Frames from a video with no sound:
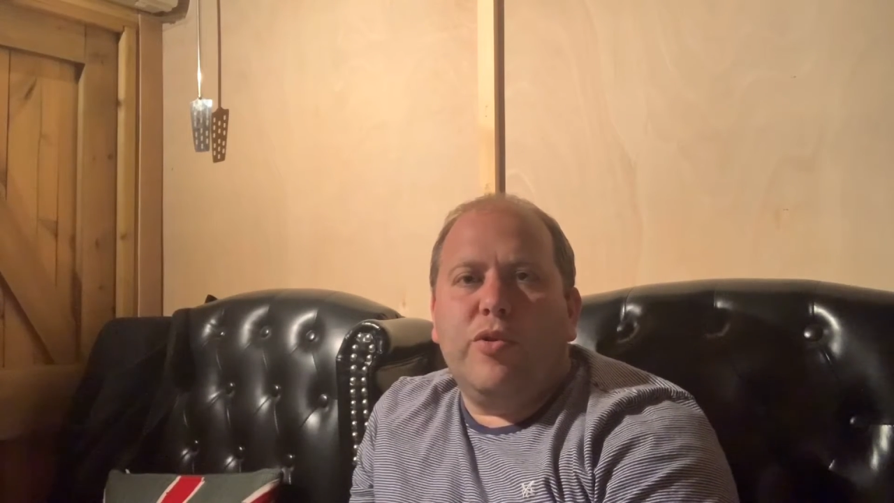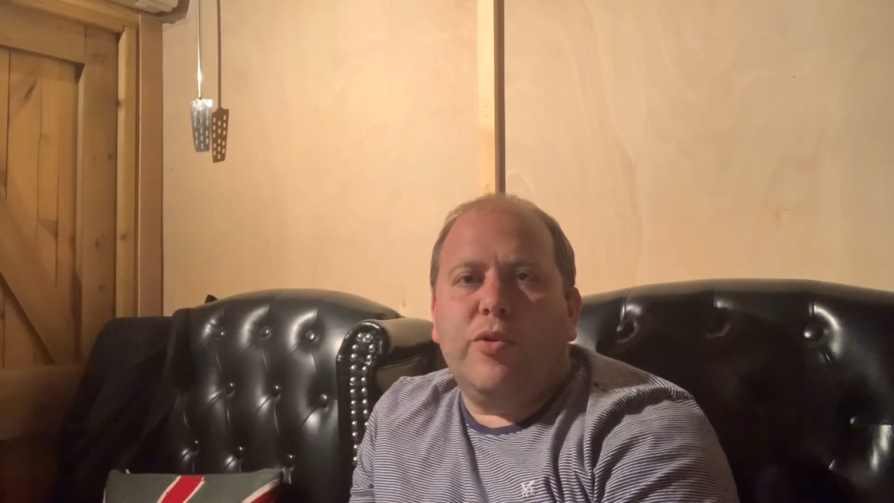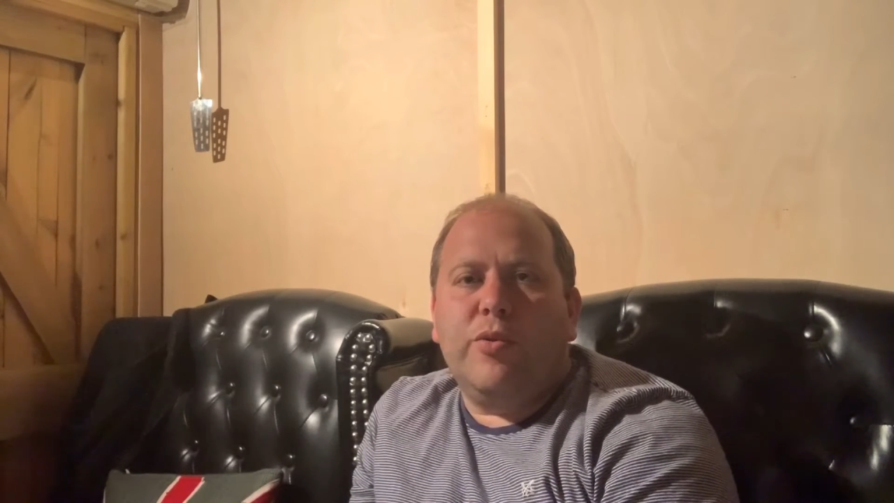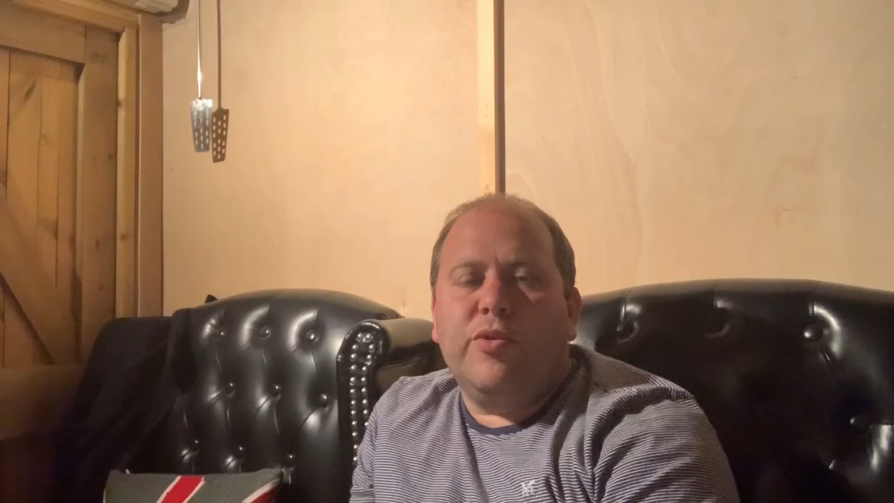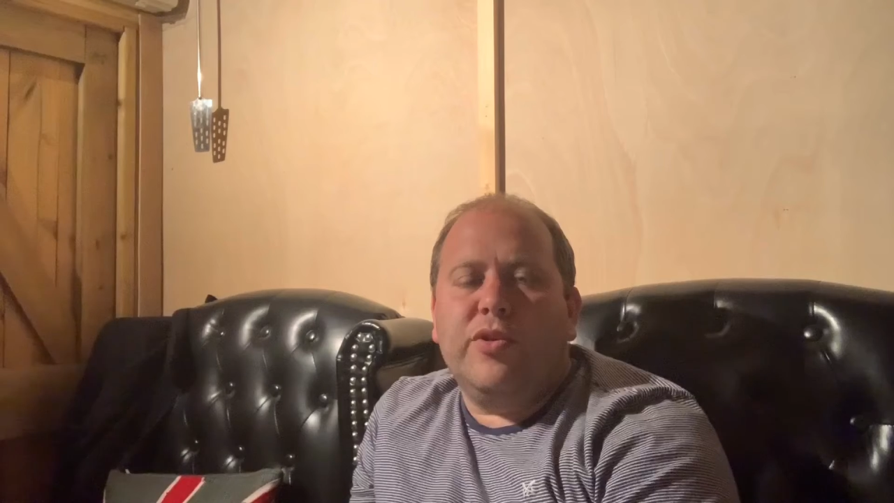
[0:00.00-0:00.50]

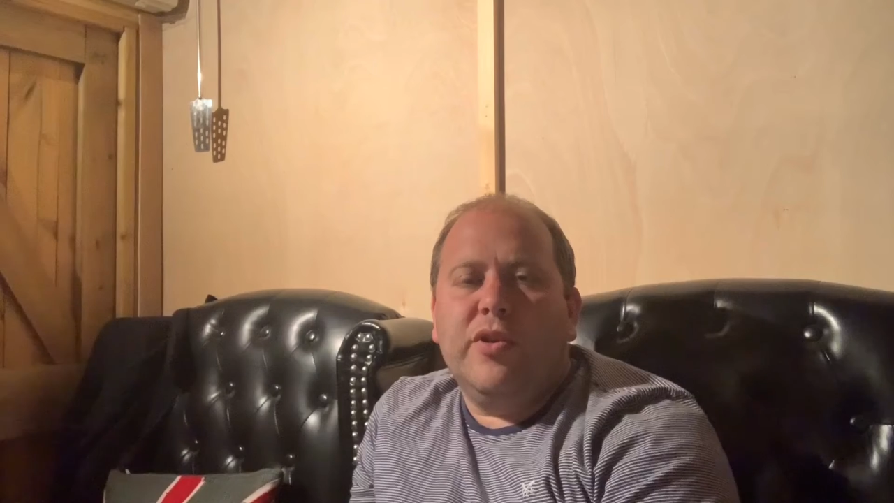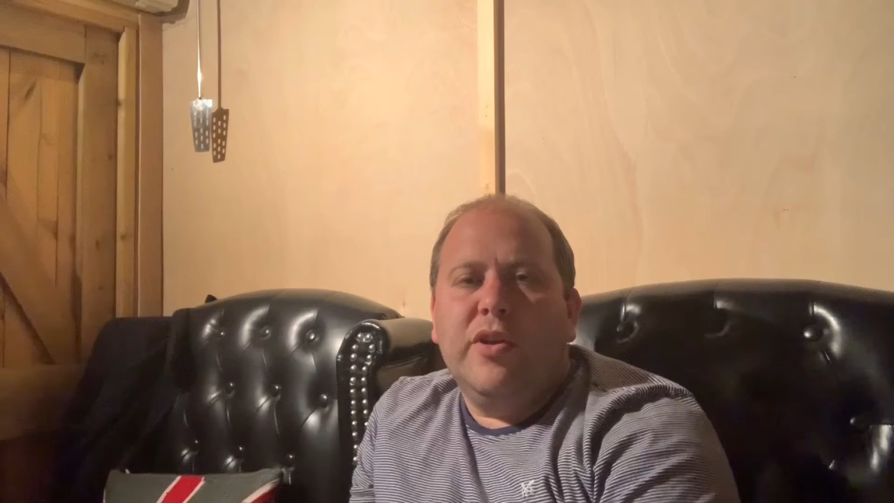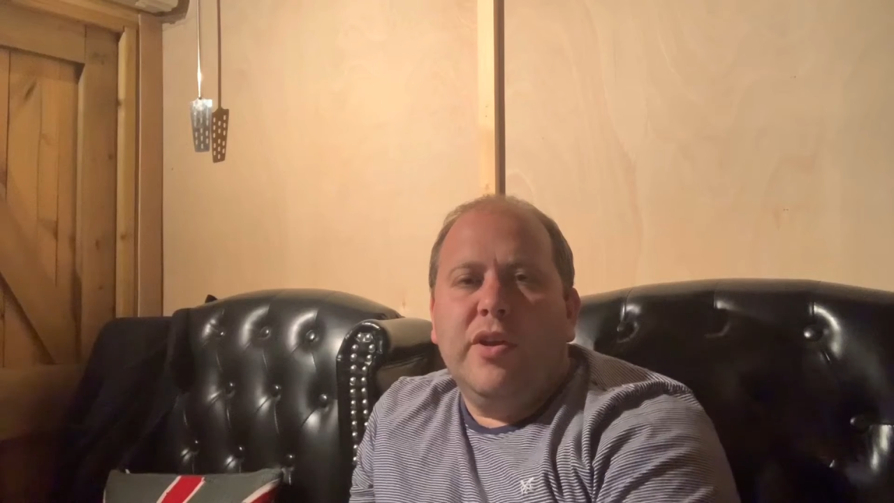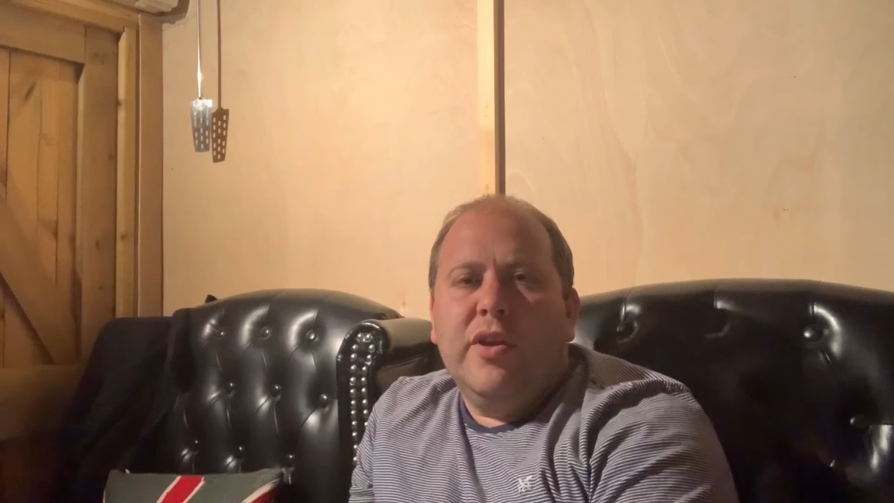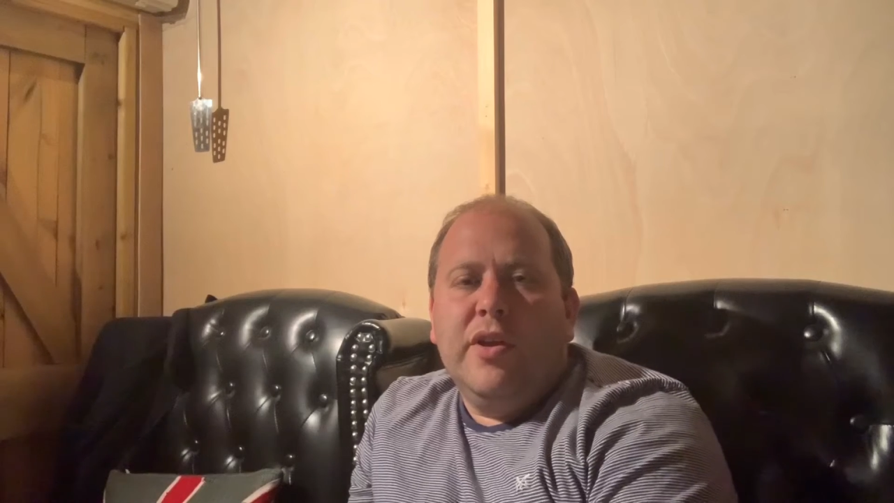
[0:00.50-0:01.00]
tools
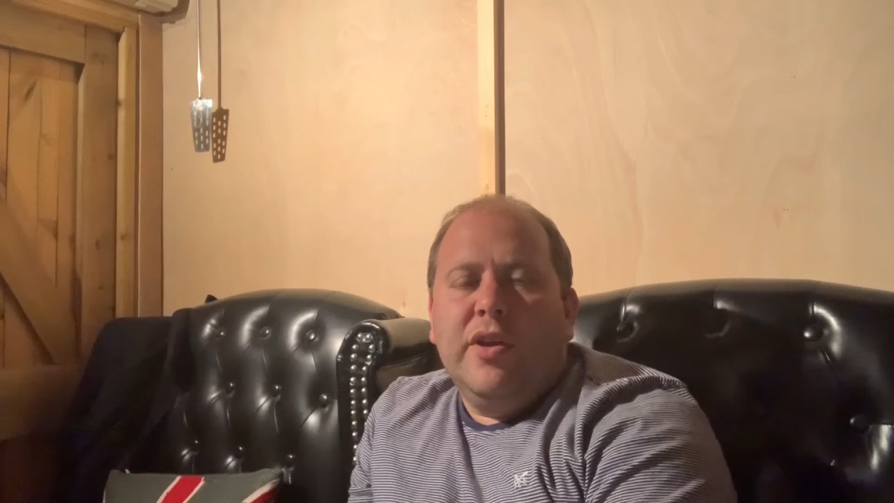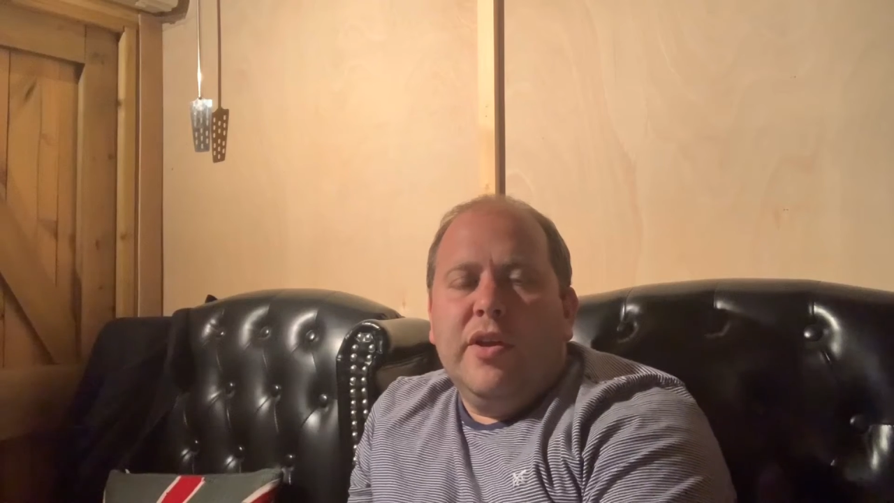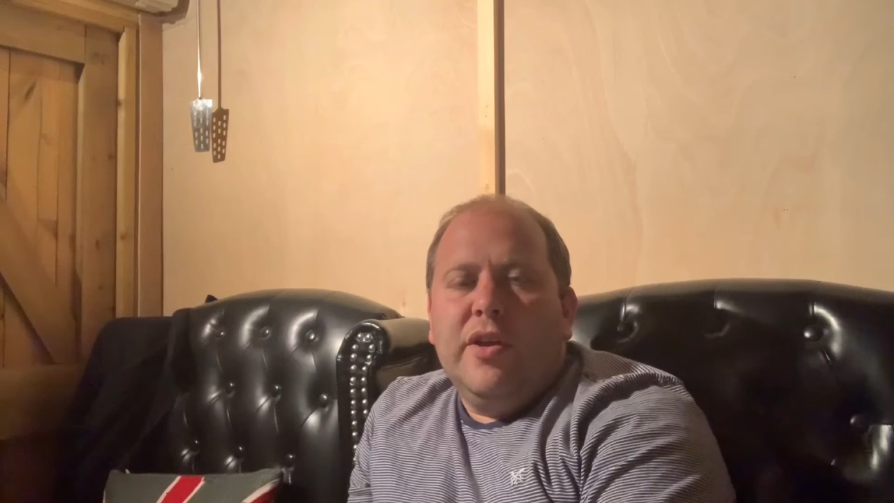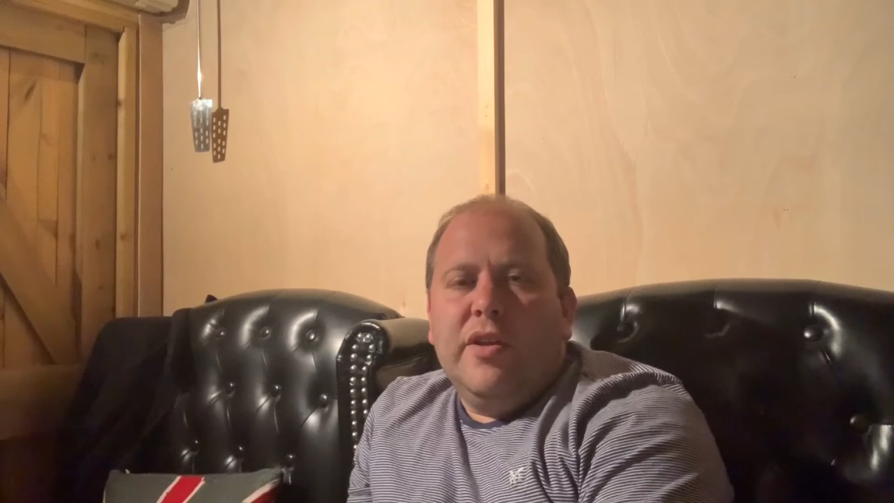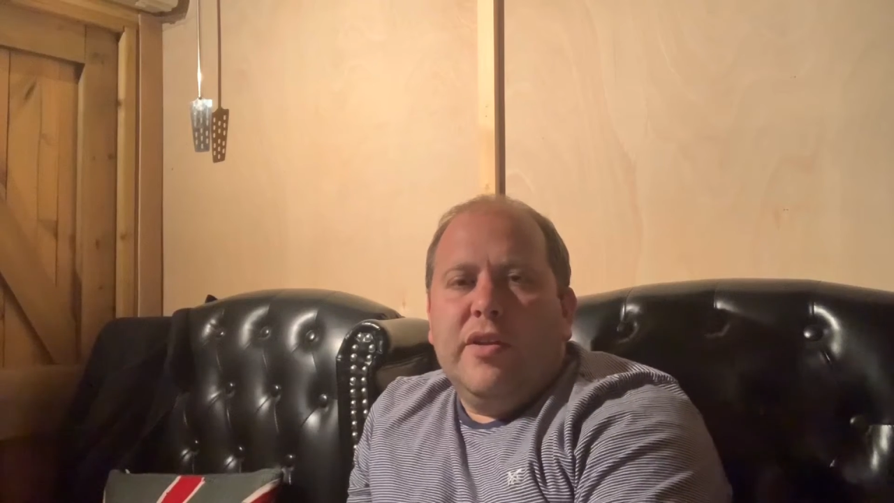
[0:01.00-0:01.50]

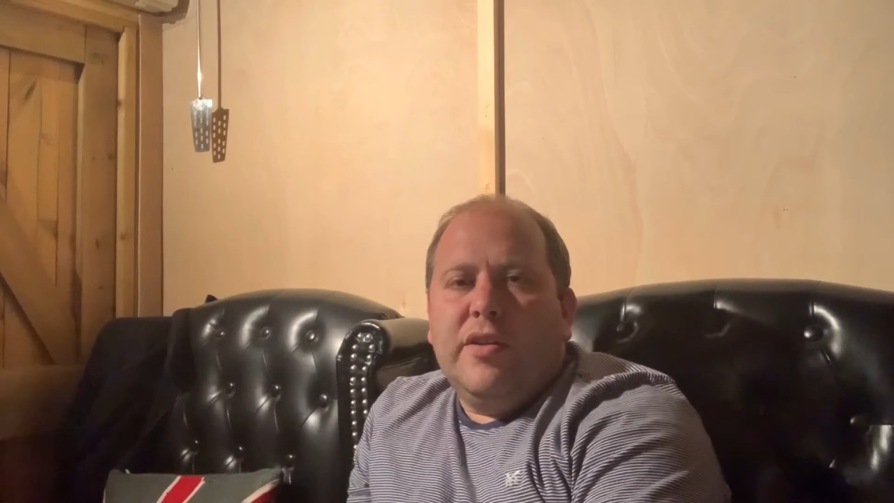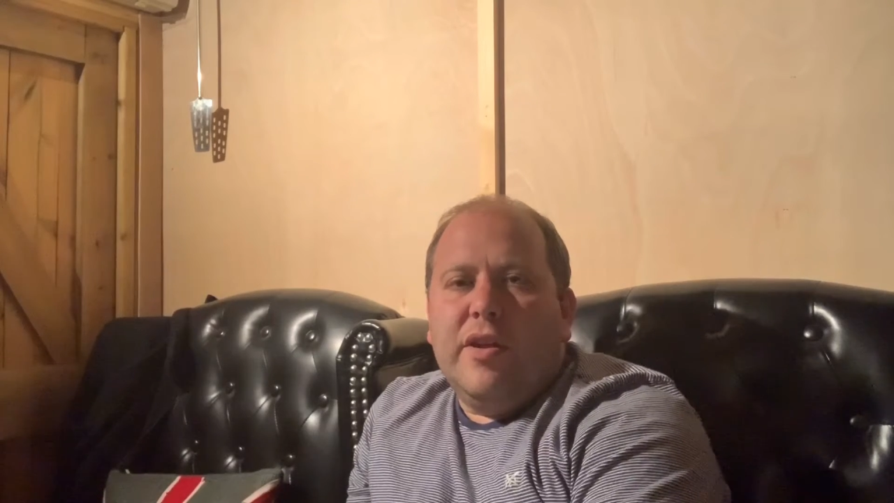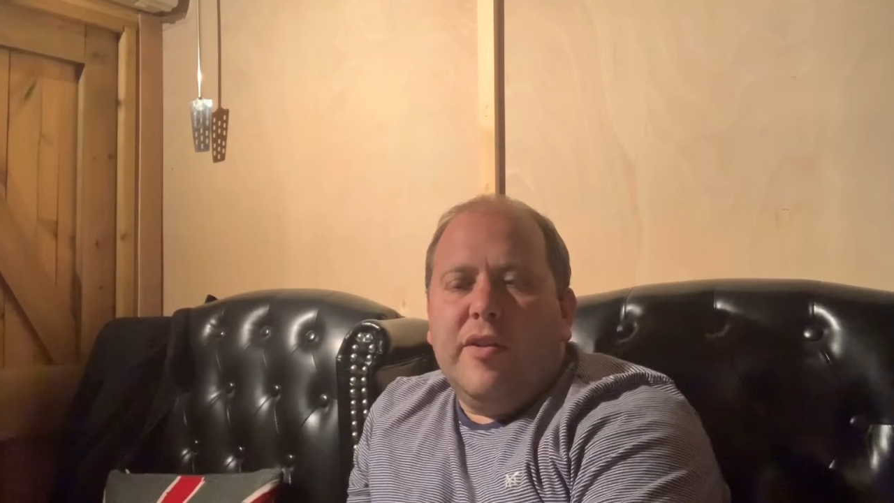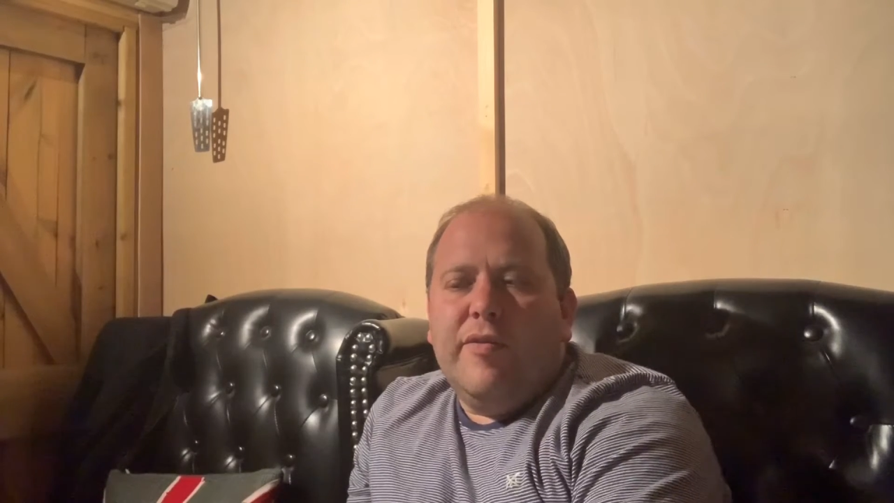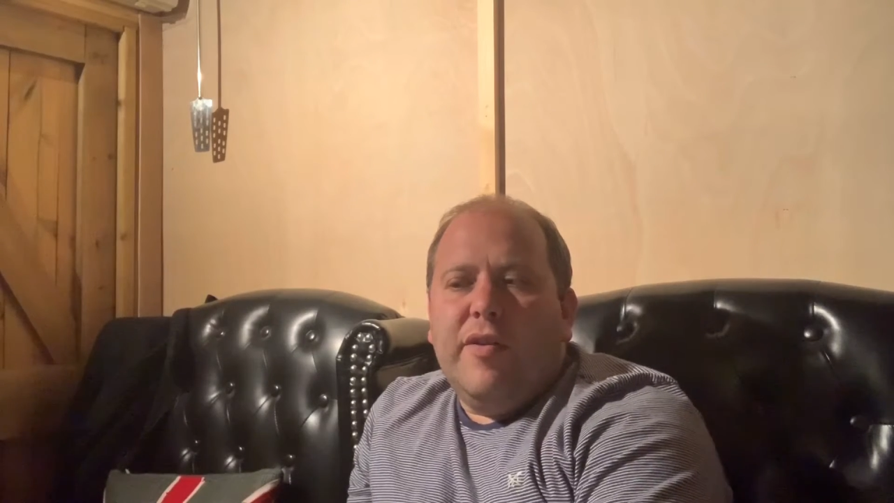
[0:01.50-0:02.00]

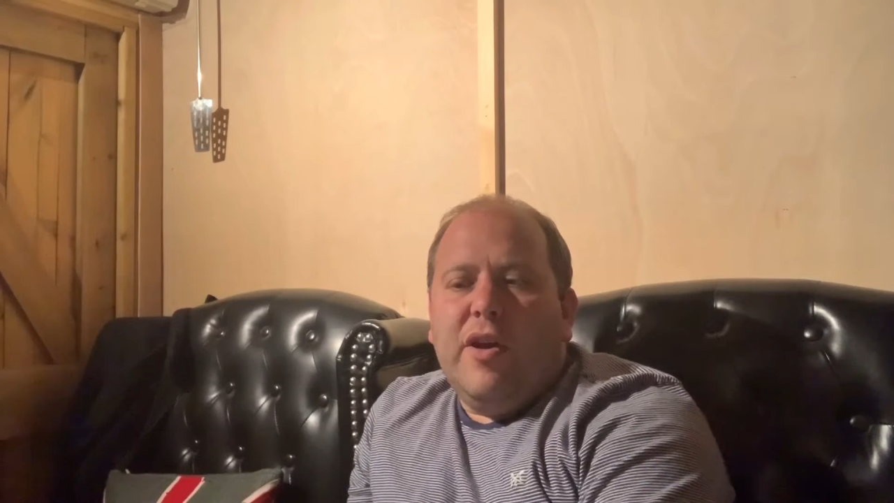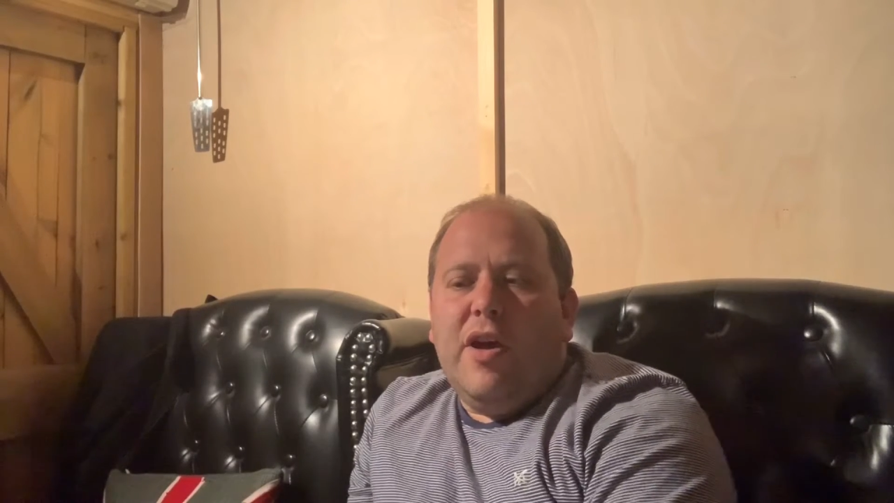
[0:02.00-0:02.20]
stuff.